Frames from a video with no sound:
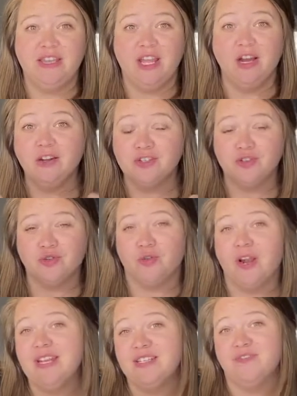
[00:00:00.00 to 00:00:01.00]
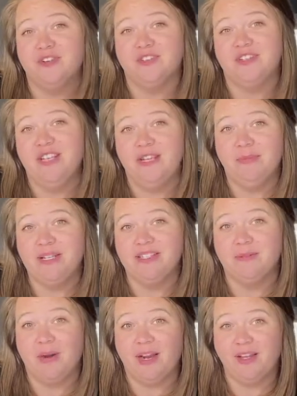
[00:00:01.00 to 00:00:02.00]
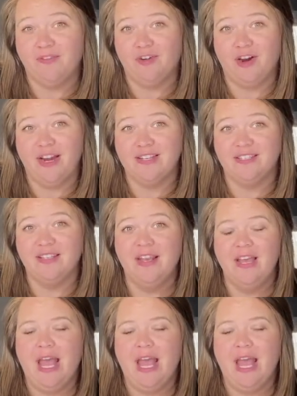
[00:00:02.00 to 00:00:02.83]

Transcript: there is great diversity amidst the body of Christ,